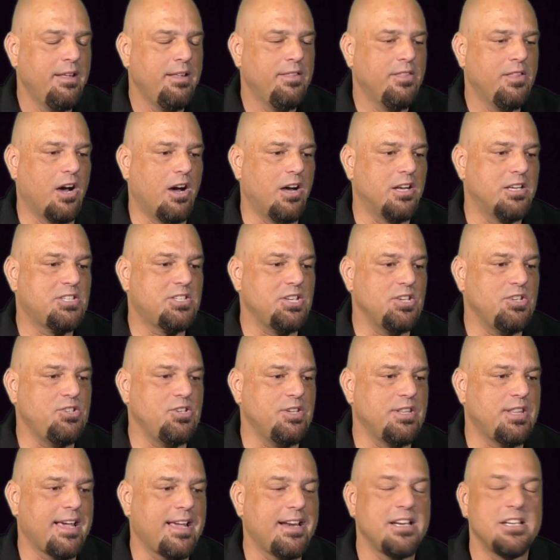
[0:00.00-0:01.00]
The answer
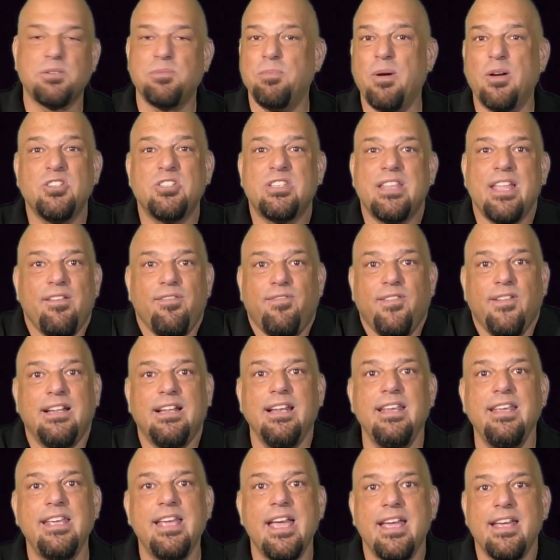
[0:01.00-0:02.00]
to that is most
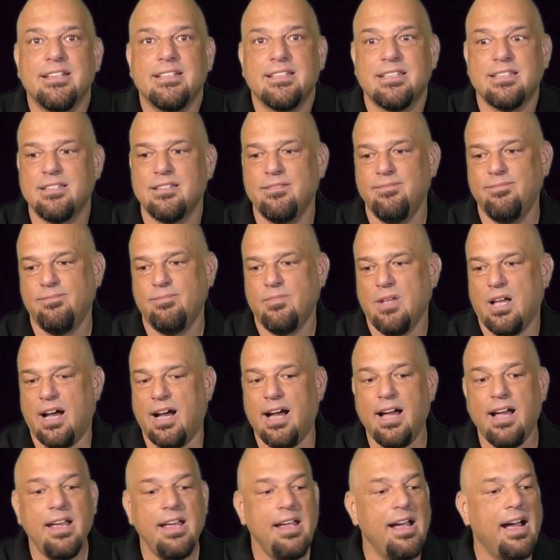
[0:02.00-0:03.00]
definitely yes.
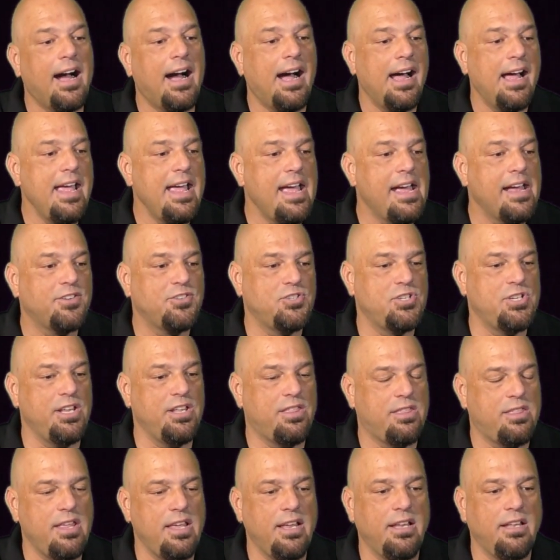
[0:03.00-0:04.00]
I actually
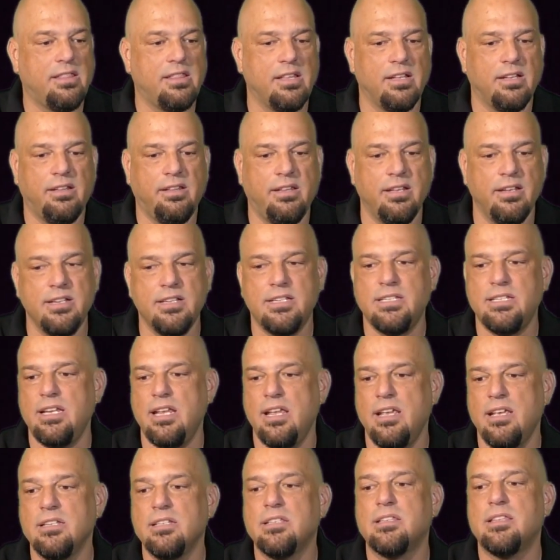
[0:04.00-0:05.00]
think that this
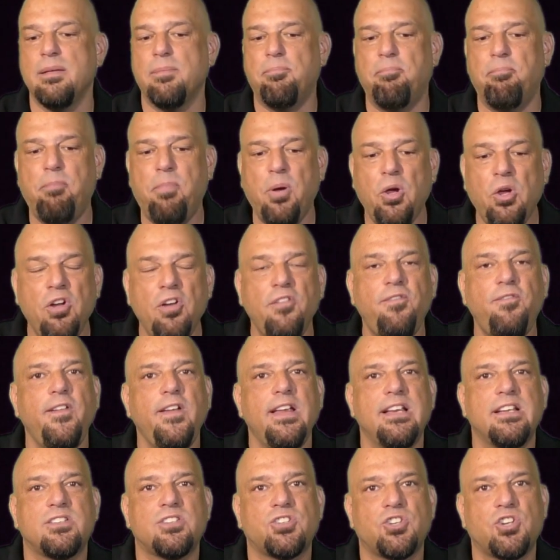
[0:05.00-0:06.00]
is the
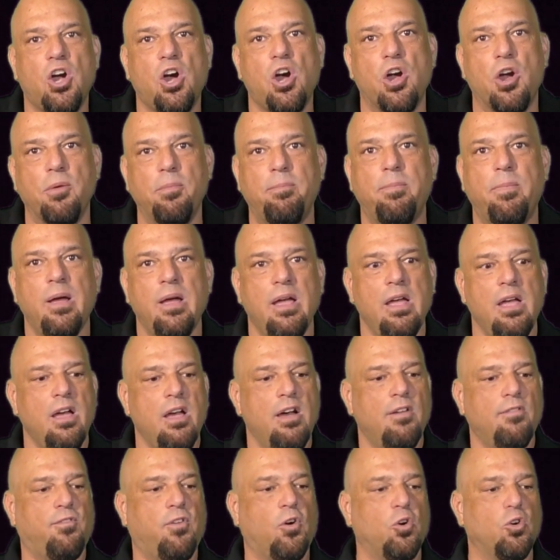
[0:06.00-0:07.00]
perfect scope
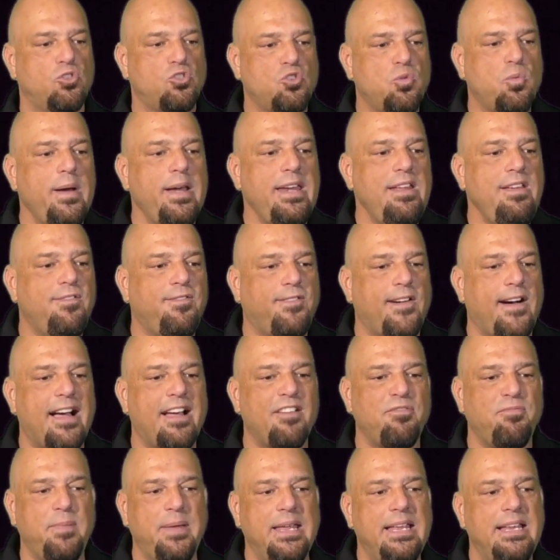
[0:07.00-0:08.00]
for
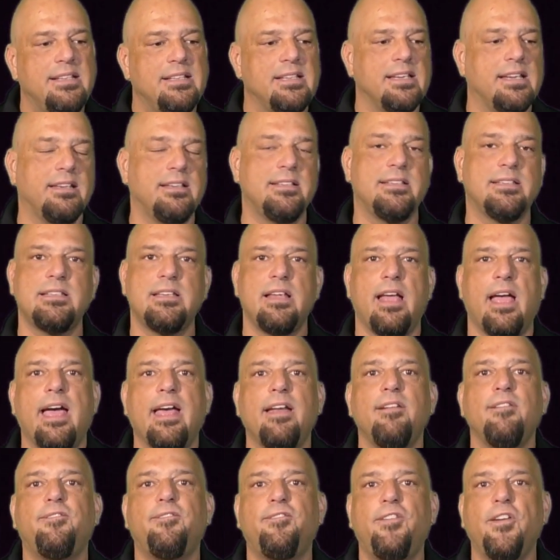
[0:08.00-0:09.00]
25 meters
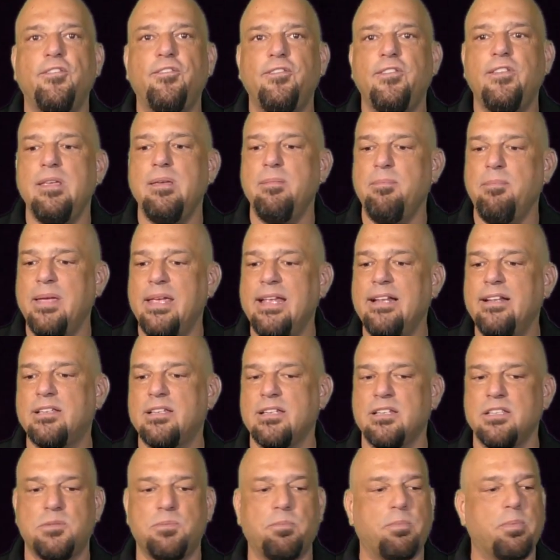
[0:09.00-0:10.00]
and 50
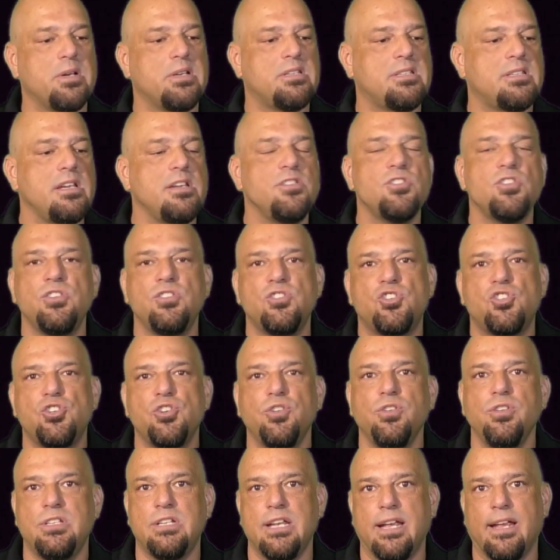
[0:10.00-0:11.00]
meters precision
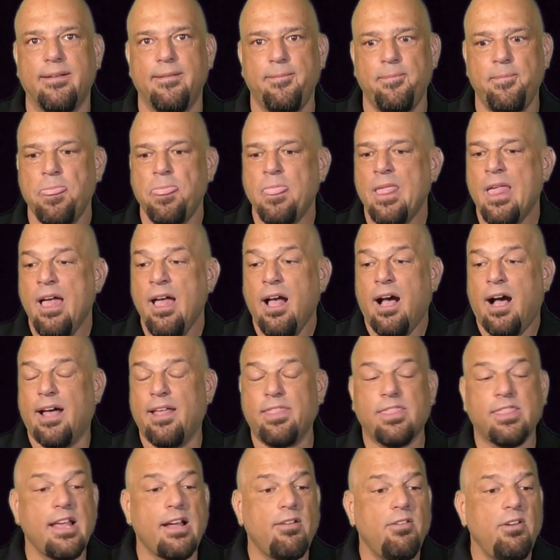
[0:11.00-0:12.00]
shooting. I
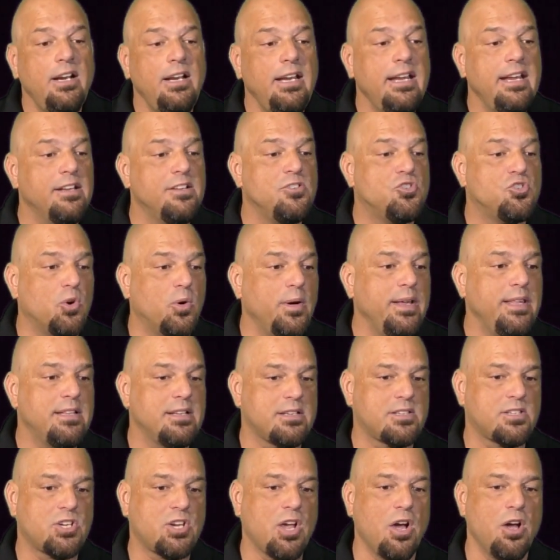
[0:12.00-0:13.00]
thoroughly enjoy the
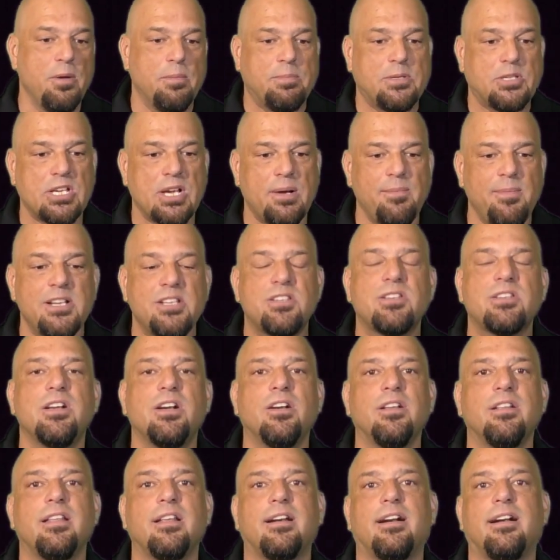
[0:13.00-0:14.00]
scope, so much
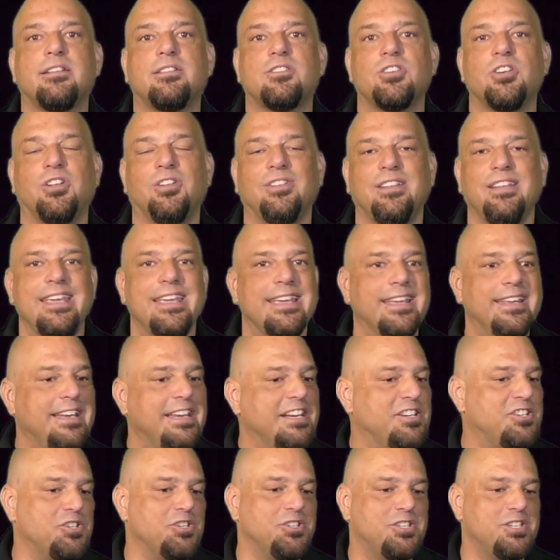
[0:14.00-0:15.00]
so that I told Ian
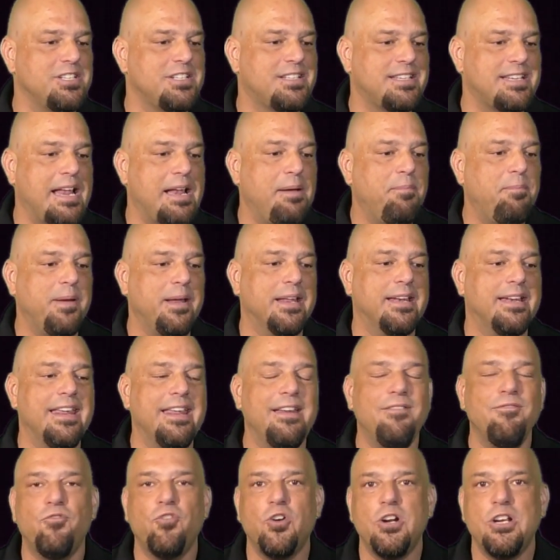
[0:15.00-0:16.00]
you should just send me an
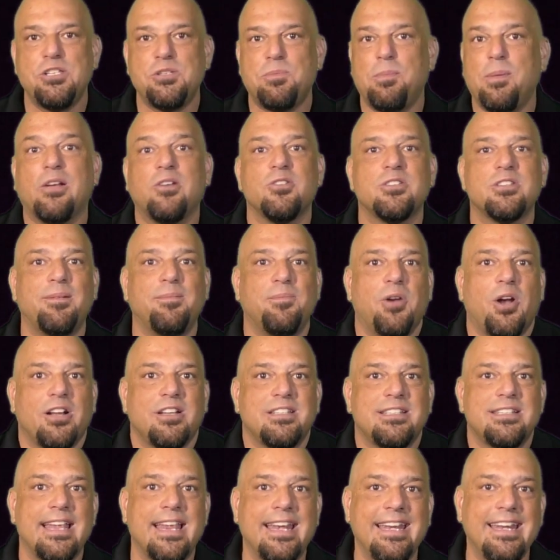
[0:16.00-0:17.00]
invoice because I'm
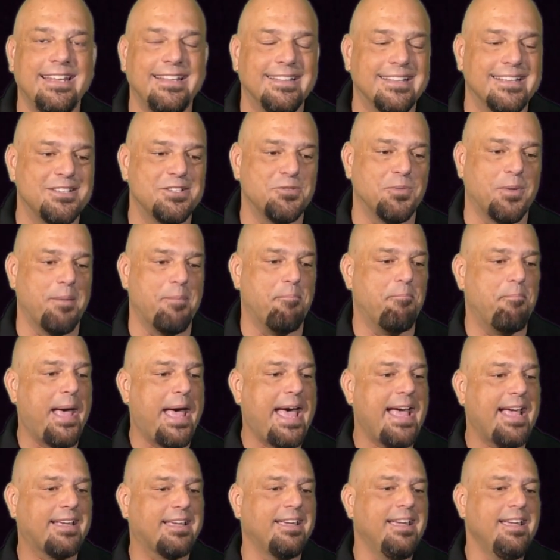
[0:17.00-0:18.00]
not sending this one
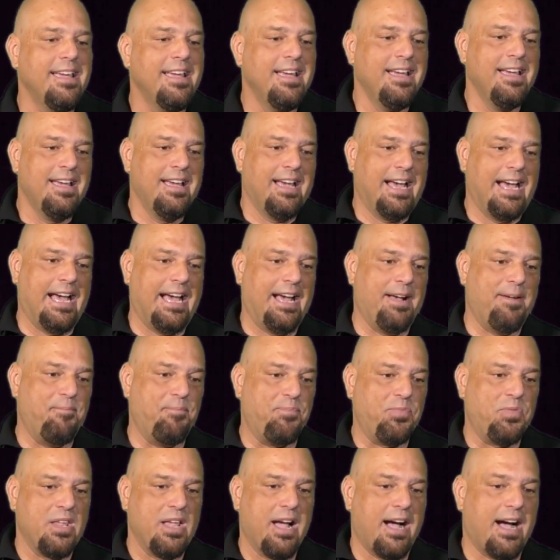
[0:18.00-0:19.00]
back.
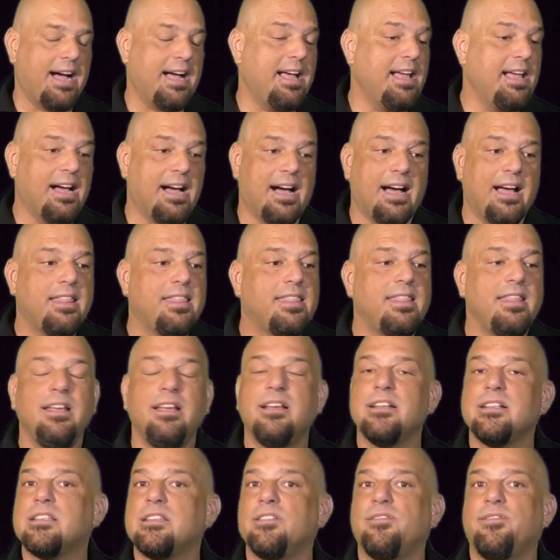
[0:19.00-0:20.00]
I
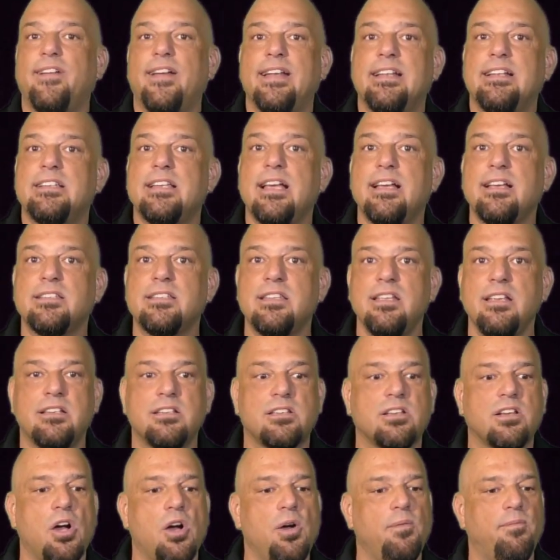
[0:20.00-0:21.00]
think it's a fantastic
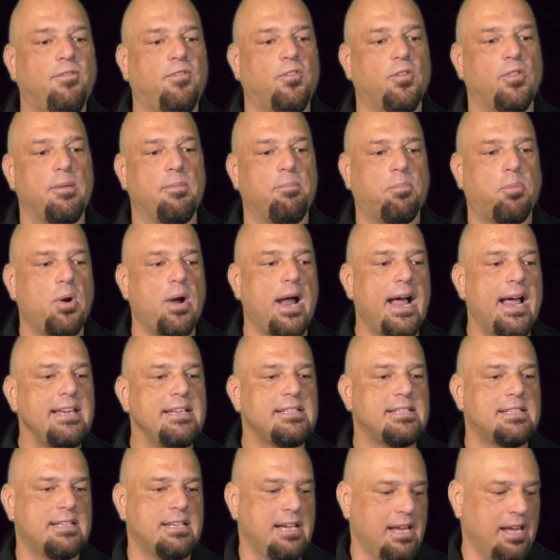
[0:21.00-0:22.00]
scope for the
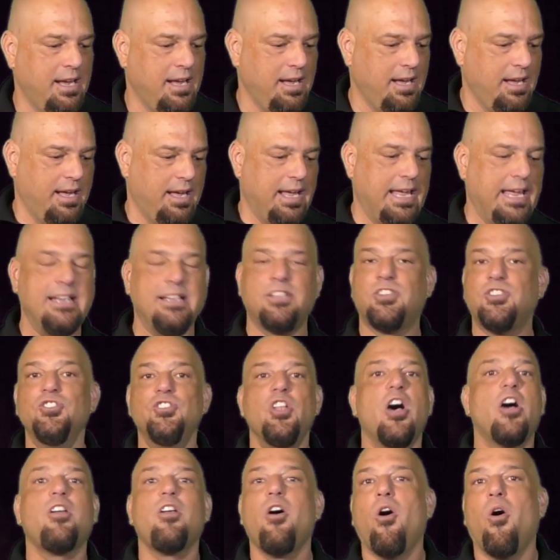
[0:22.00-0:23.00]
price. It's
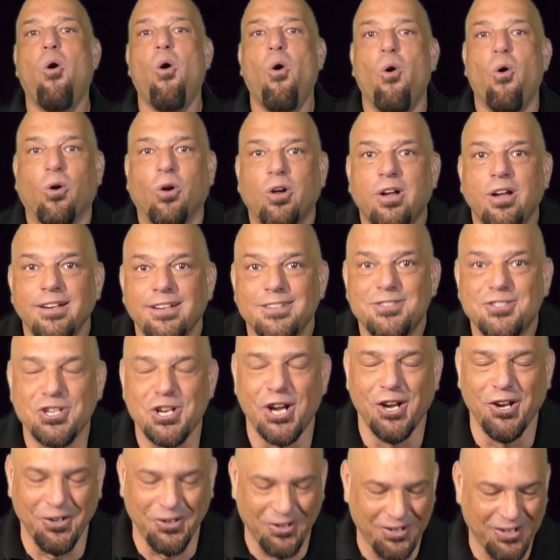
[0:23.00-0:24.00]
not a hawk,
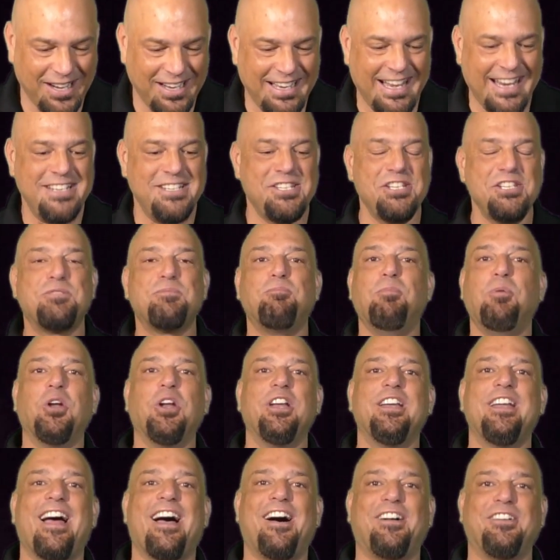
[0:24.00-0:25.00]
so let's just put
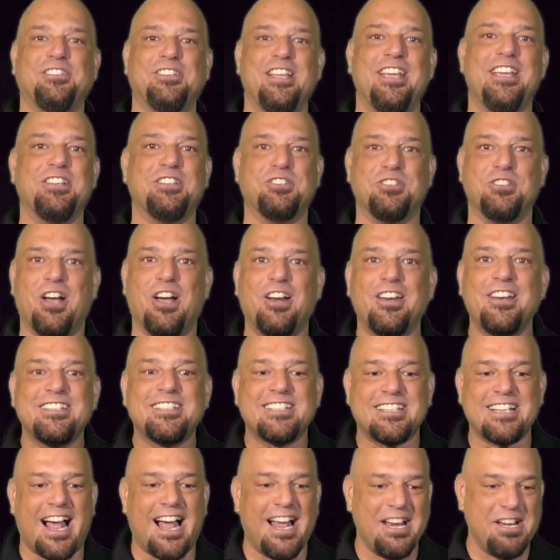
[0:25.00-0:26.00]
it out there. It's not a
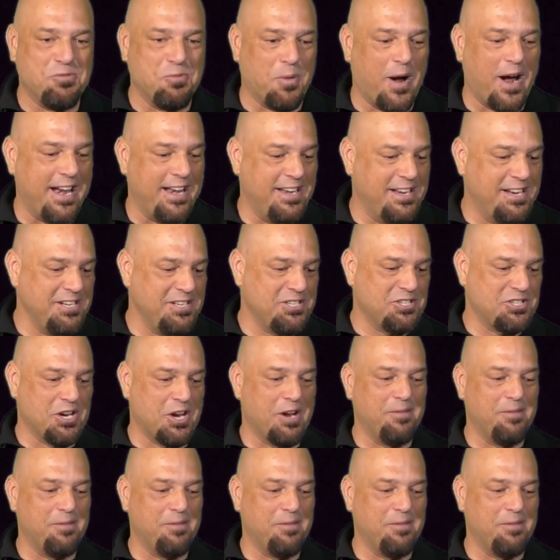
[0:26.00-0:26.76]
sidewinder, so